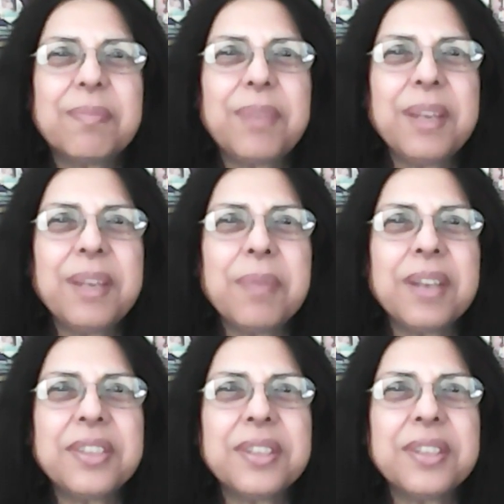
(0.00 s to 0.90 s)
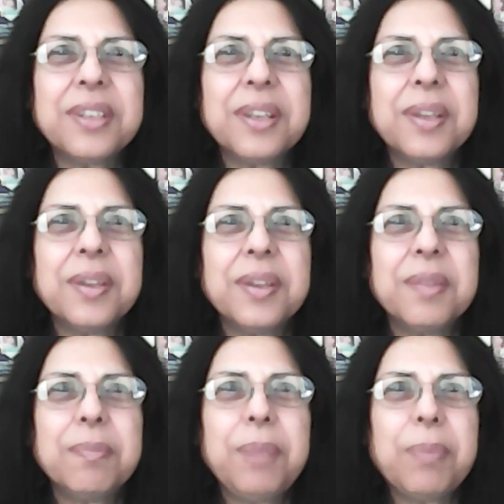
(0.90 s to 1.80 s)
pretty much
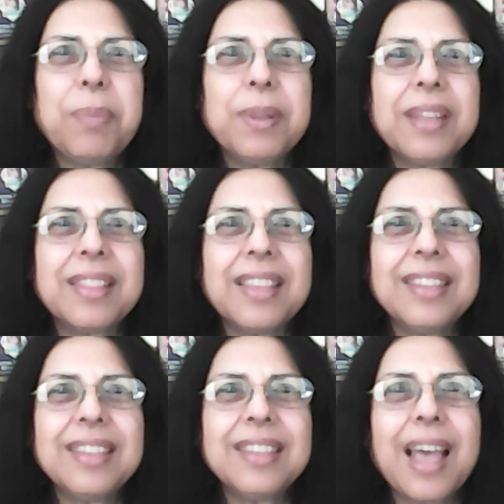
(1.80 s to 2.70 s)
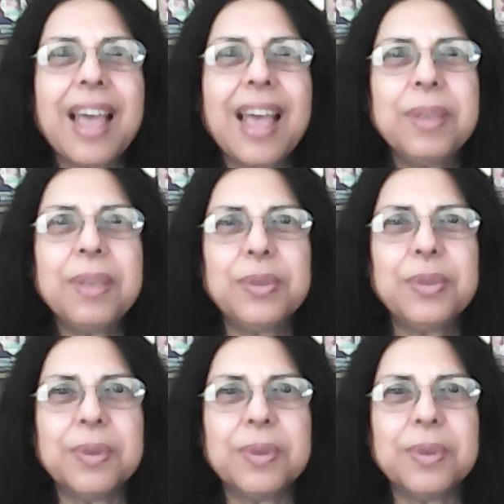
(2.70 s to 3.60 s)
people that things happen
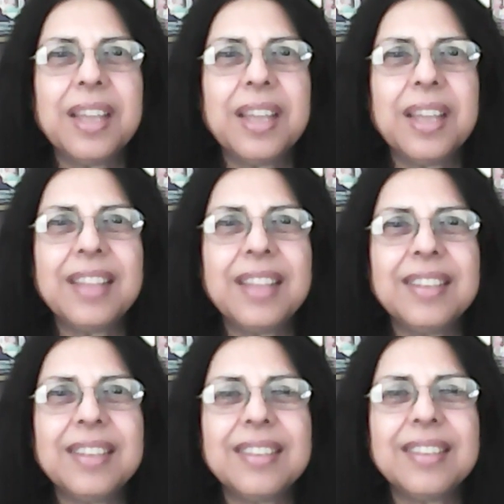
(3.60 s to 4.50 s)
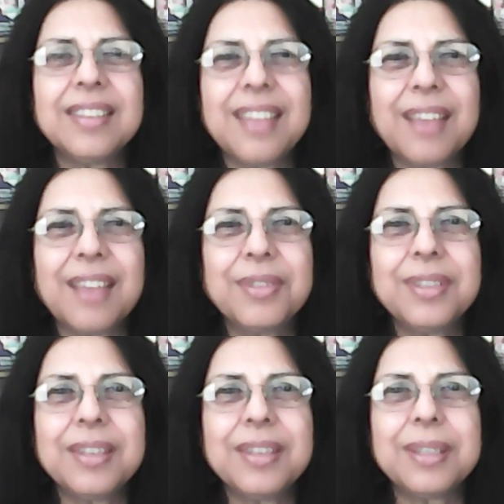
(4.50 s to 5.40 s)
to, and then they have to
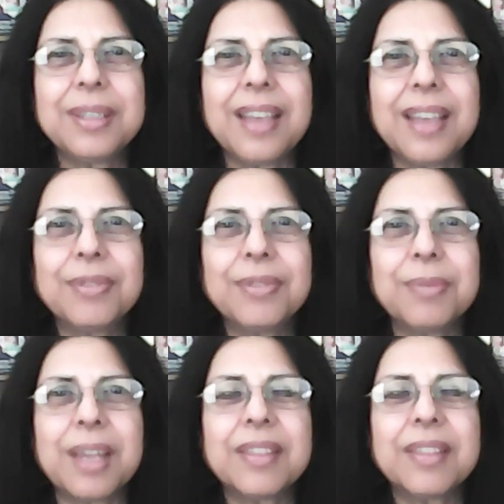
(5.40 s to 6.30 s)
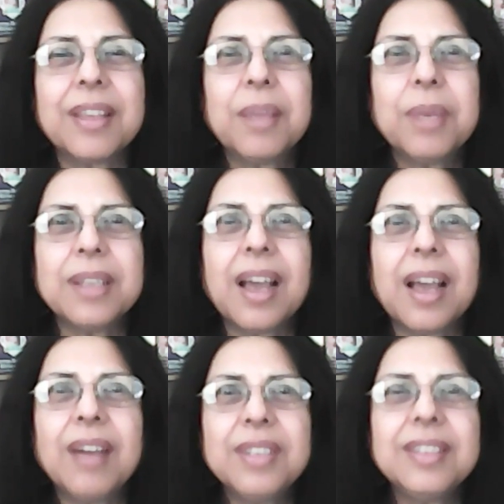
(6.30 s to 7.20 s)
deal with the aftermath. But
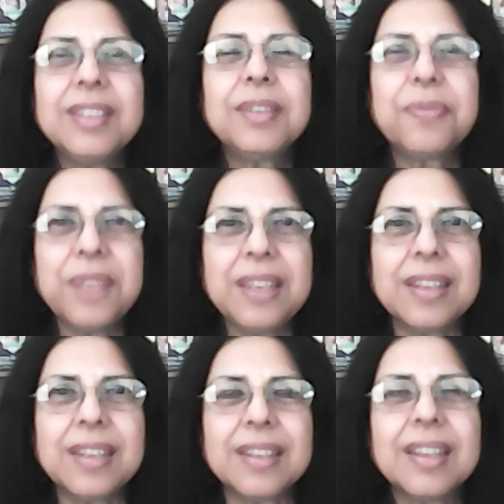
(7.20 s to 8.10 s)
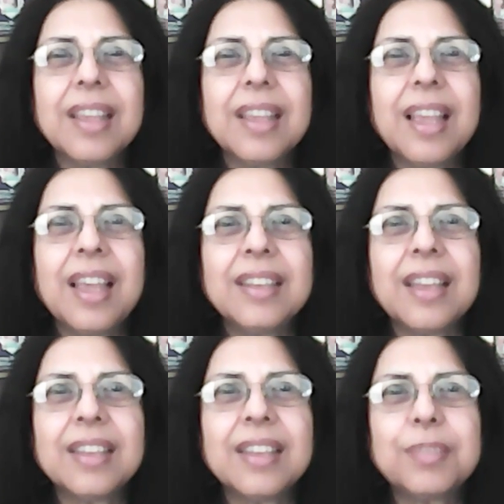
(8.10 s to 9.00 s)
how did it feel? And
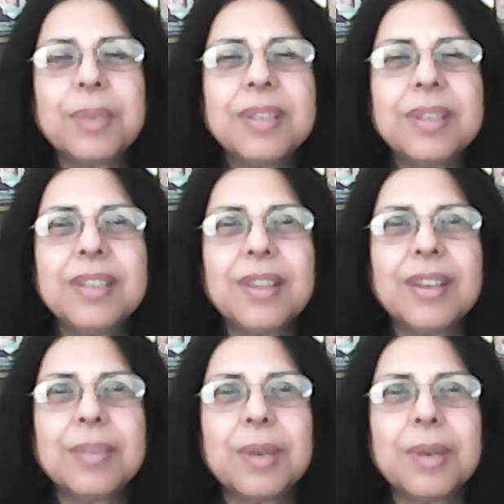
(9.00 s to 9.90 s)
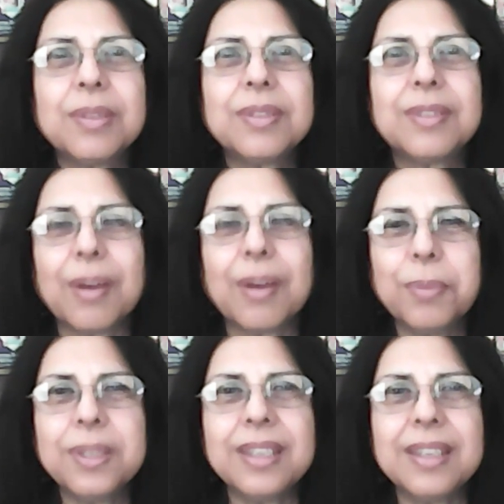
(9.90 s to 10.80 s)
I especially thought about
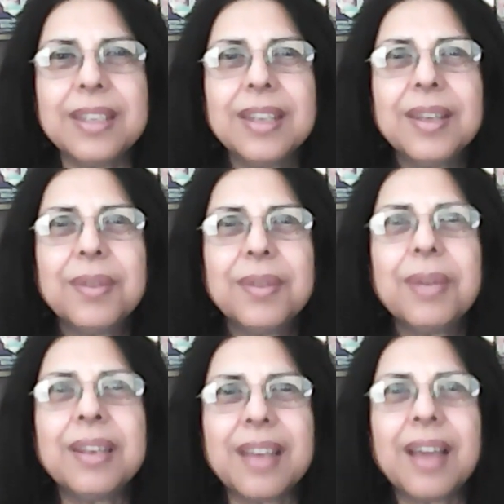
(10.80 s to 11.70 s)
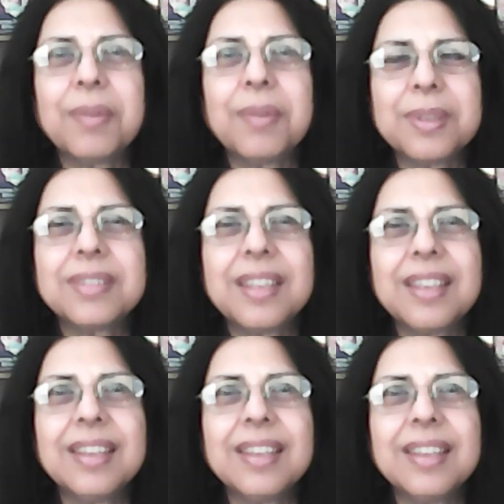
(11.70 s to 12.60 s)
Draupadi when I was
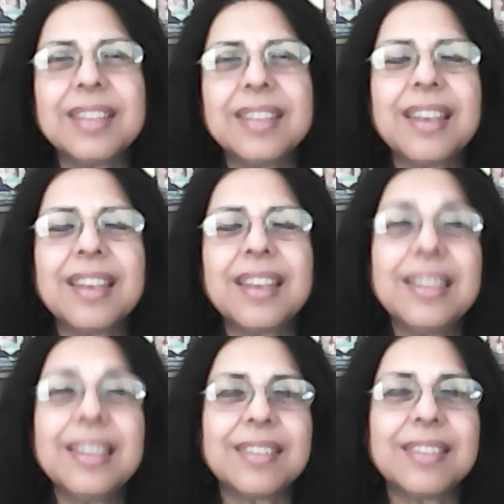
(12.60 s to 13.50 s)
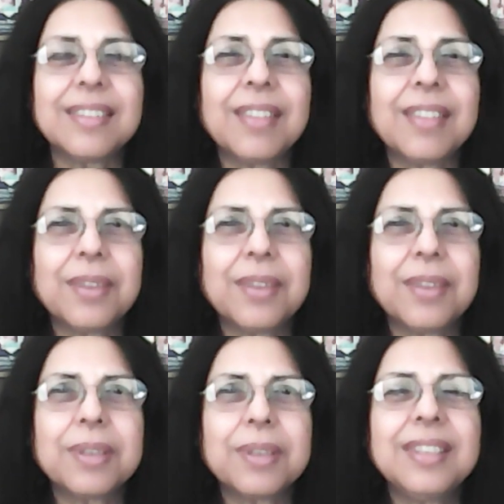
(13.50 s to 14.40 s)
thinking this, and later I thought
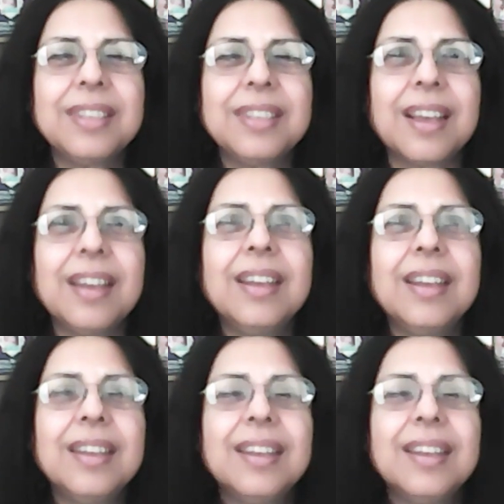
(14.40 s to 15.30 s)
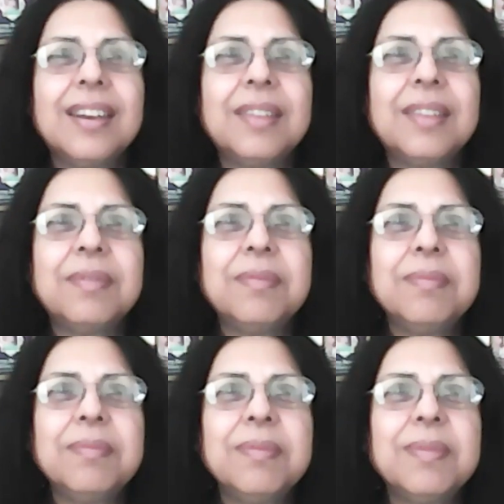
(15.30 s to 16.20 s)
about Sita. Um,
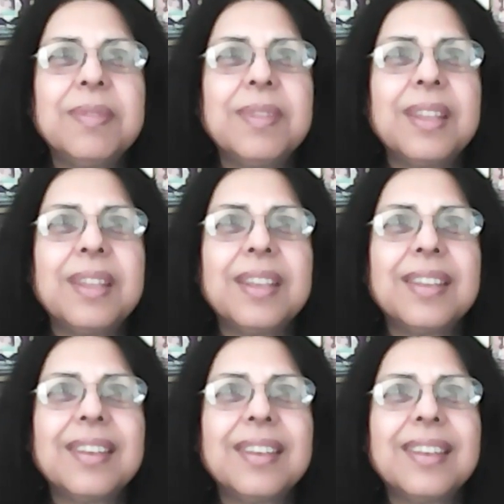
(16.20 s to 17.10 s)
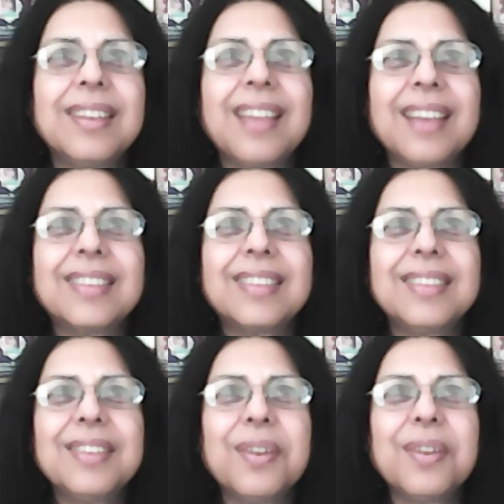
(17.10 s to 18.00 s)
that,
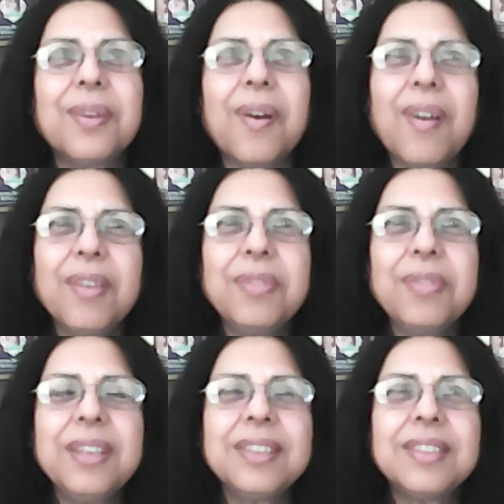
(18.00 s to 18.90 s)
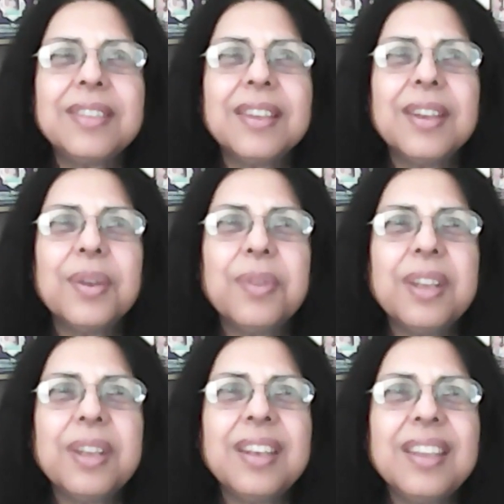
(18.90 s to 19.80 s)
all of these
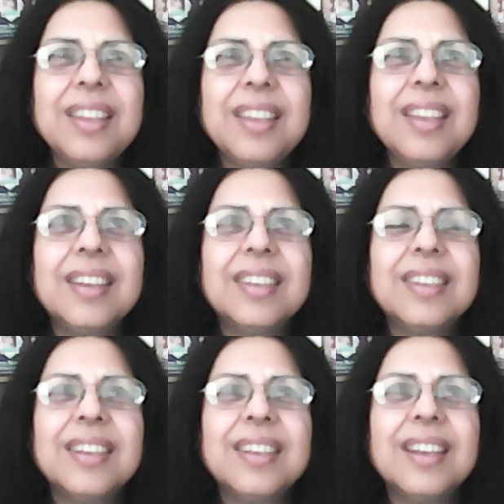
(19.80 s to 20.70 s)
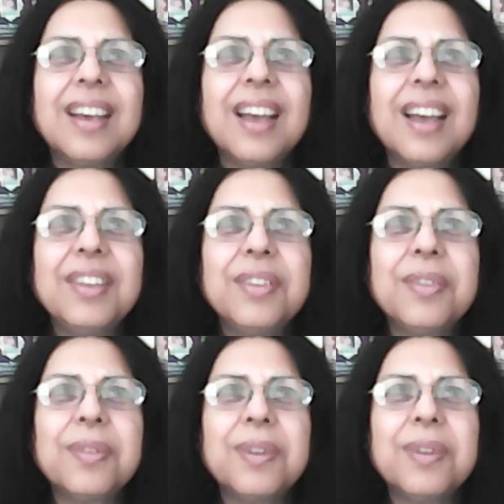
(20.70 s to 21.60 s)
really, I don't
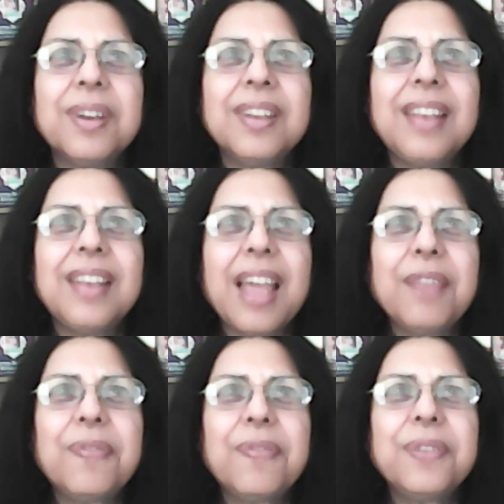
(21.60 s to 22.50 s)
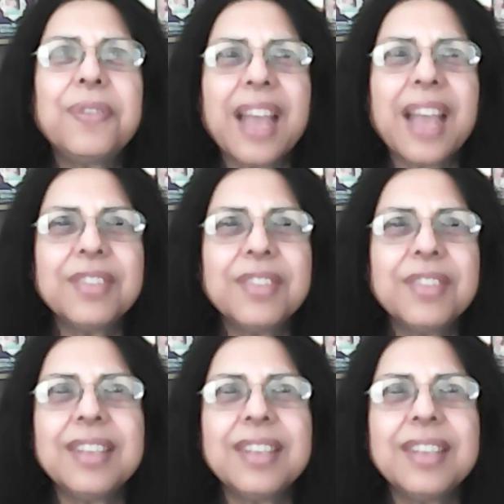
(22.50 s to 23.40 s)
know,
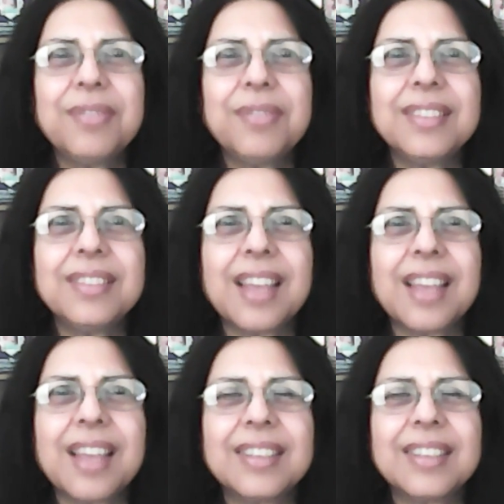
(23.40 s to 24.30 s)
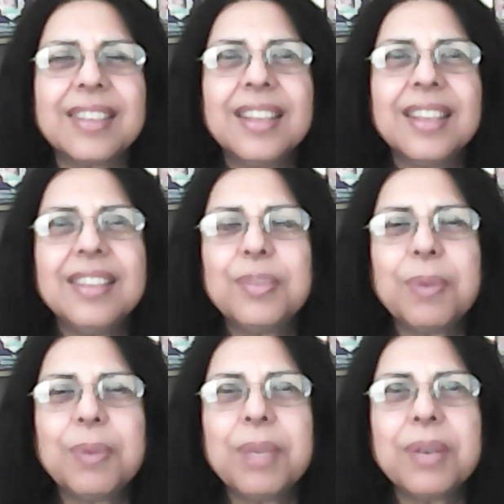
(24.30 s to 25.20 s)
life-shattering events that these
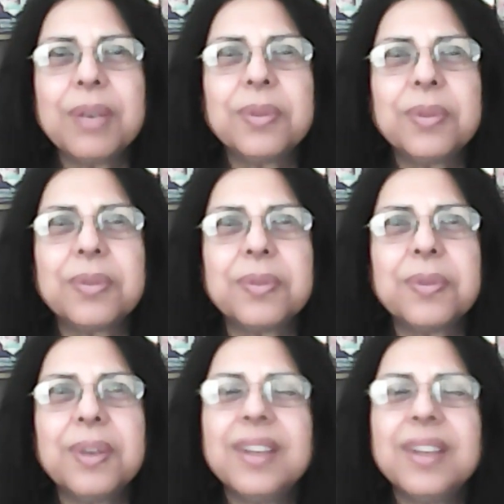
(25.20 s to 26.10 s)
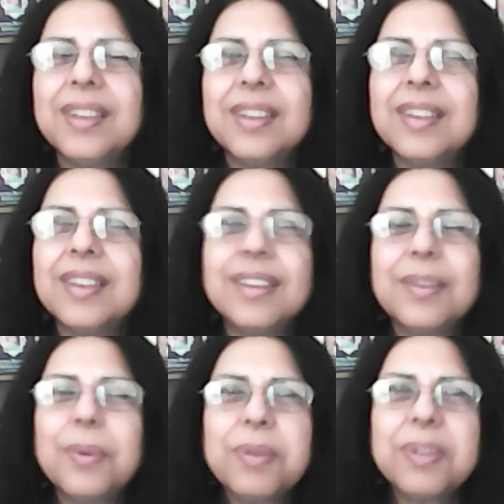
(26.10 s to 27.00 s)
women go through.
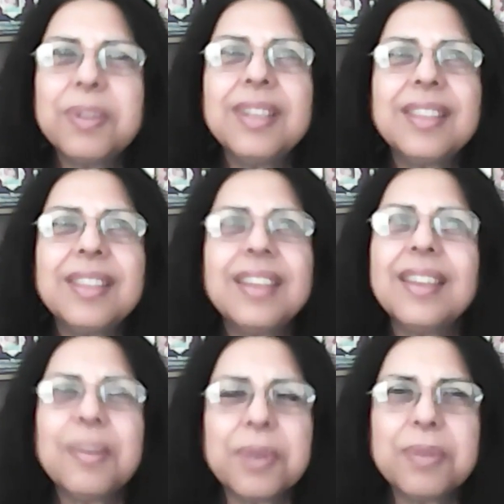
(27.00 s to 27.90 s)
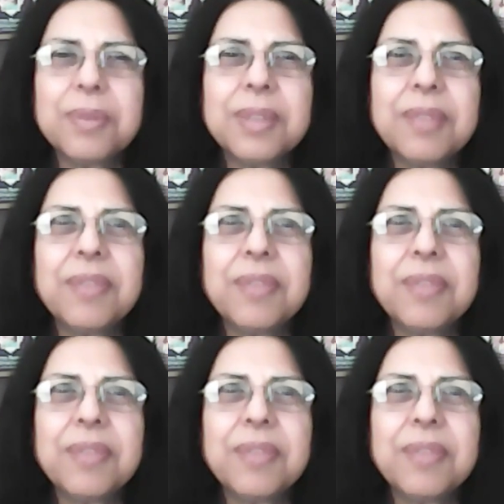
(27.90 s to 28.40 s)
What were they thinking? What were they